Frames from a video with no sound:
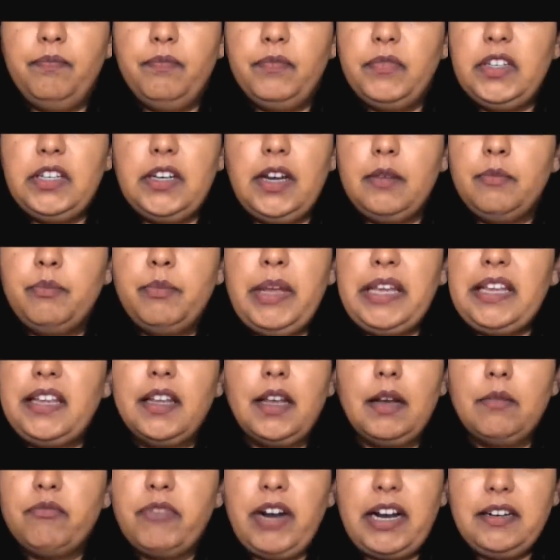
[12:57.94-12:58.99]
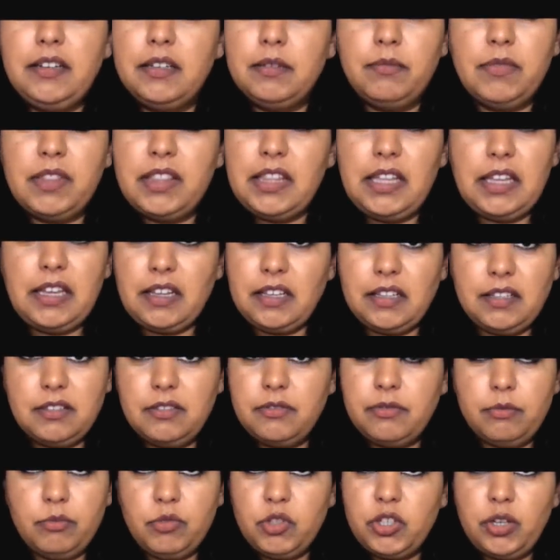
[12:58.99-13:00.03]
you know, picking up random things
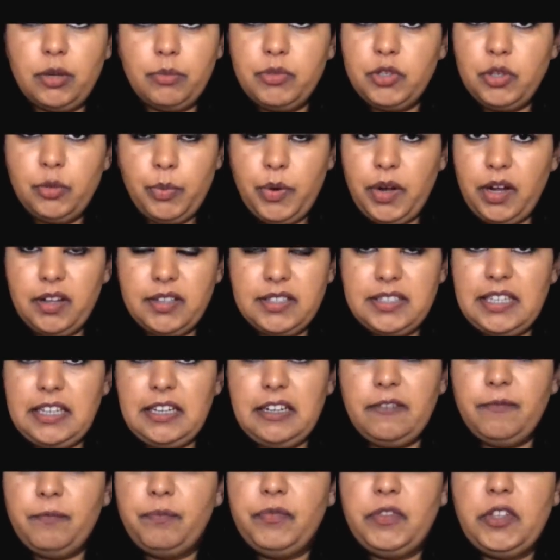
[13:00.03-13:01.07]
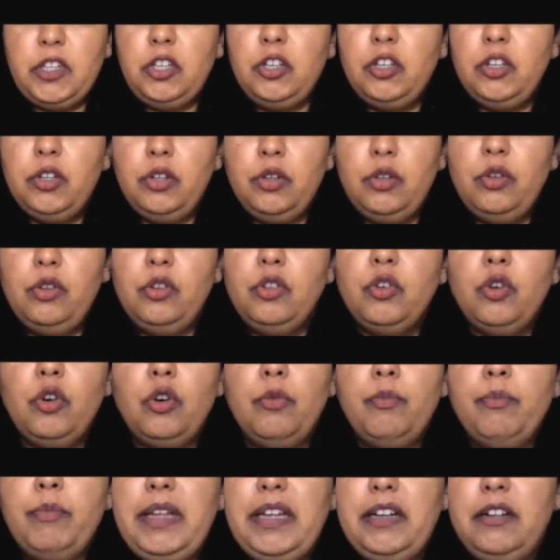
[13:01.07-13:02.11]
from shops you're passing.
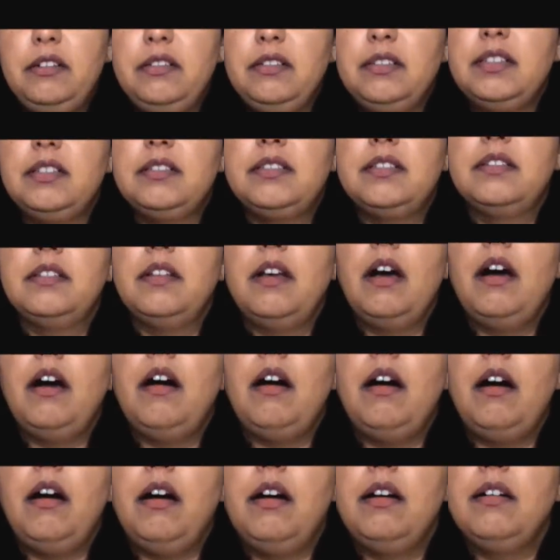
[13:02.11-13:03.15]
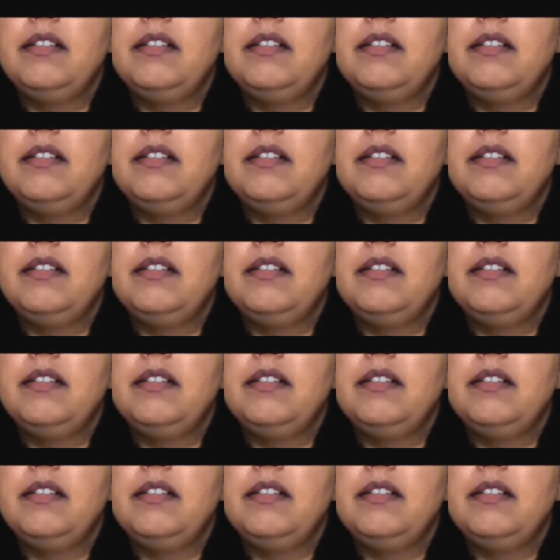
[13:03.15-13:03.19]
Your meals are